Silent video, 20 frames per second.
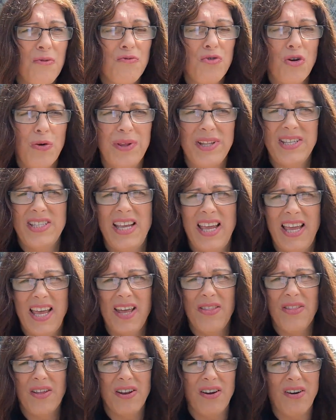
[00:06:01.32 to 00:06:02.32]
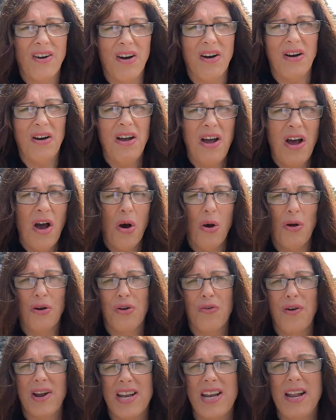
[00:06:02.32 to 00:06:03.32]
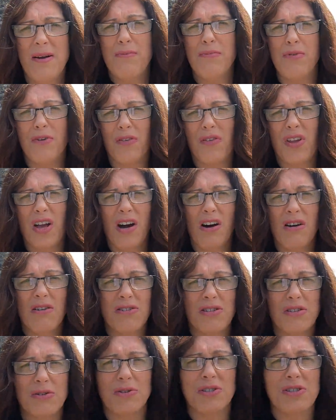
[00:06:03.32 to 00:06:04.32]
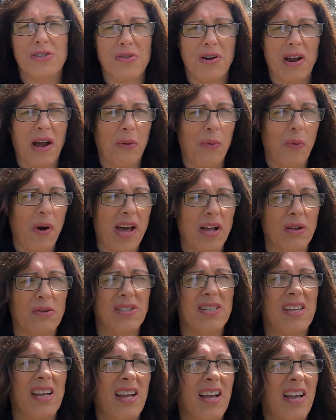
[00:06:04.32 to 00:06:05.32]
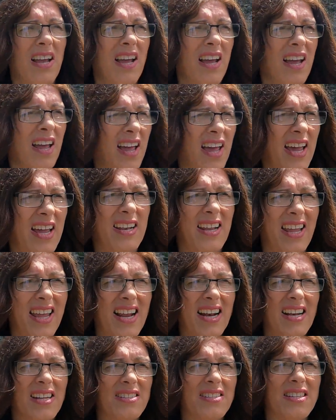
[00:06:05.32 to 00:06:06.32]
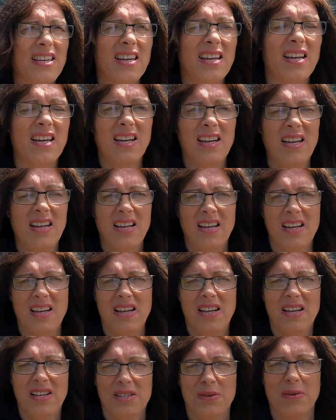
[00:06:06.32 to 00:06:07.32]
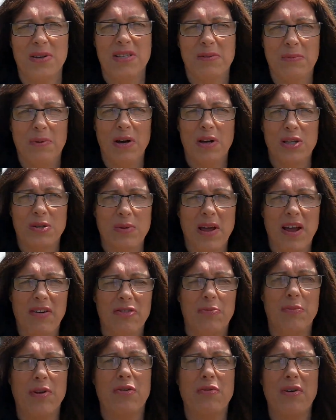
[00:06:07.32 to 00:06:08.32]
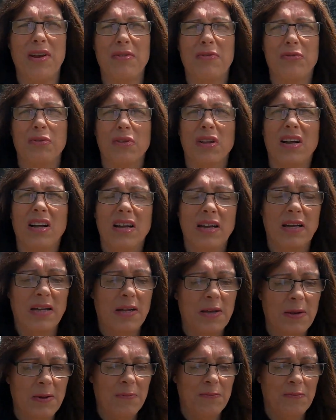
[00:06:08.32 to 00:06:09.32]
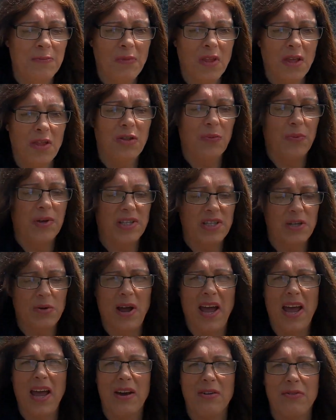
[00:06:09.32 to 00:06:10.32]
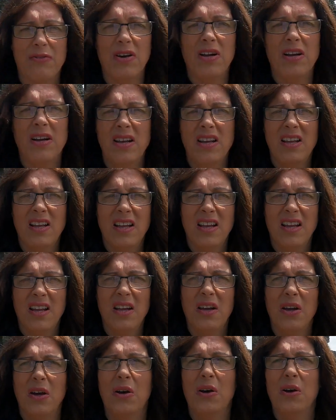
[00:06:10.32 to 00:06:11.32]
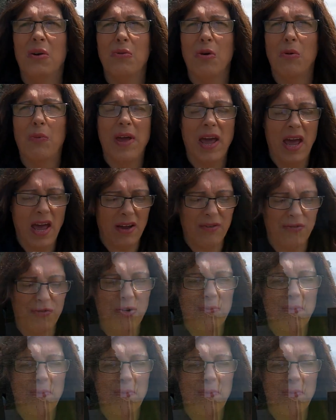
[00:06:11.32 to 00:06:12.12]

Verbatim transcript: ruins here than there are on a great number of castles throughout Wales and England. So I suppose we have to be grateful that we do have what we have